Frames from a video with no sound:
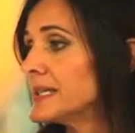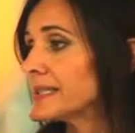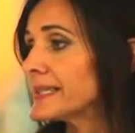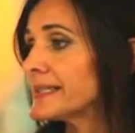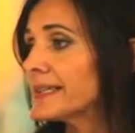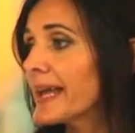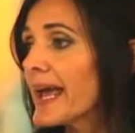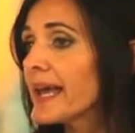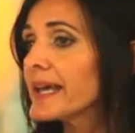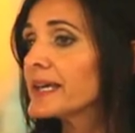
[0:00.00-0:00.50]

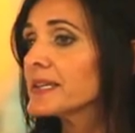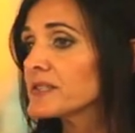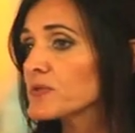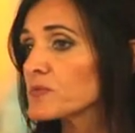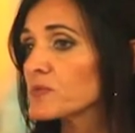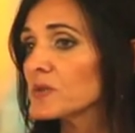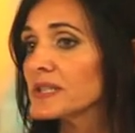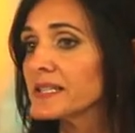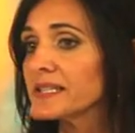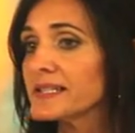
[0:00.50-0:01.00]
Today
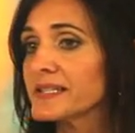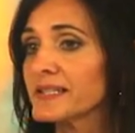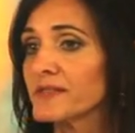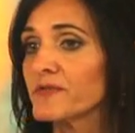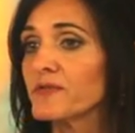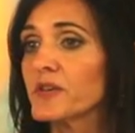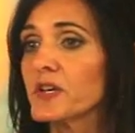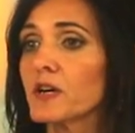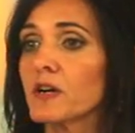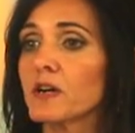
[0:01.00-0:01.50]
it's really
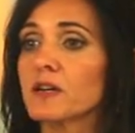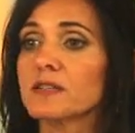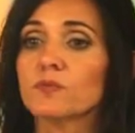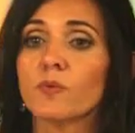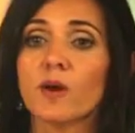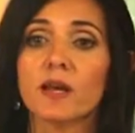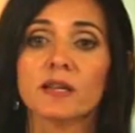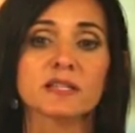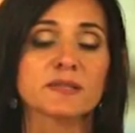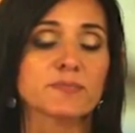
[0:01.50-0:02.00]
severe, as
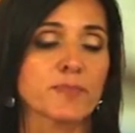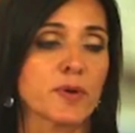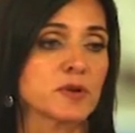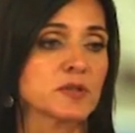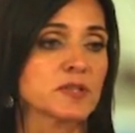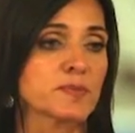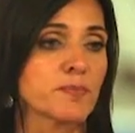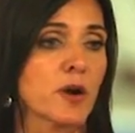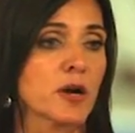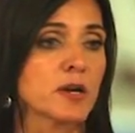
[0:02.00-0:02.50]
well as
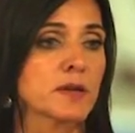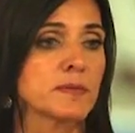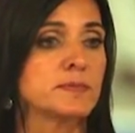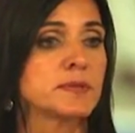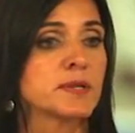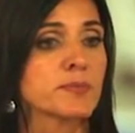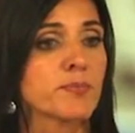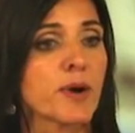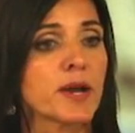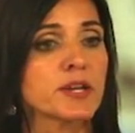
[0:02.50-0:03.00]

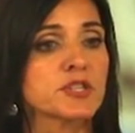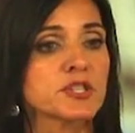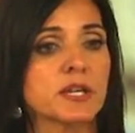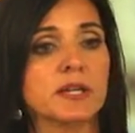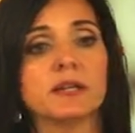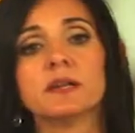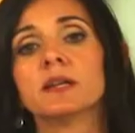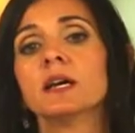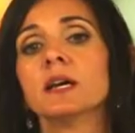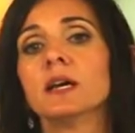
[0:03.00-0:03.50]
postpartum
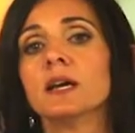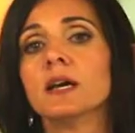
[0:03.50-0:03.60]
depression.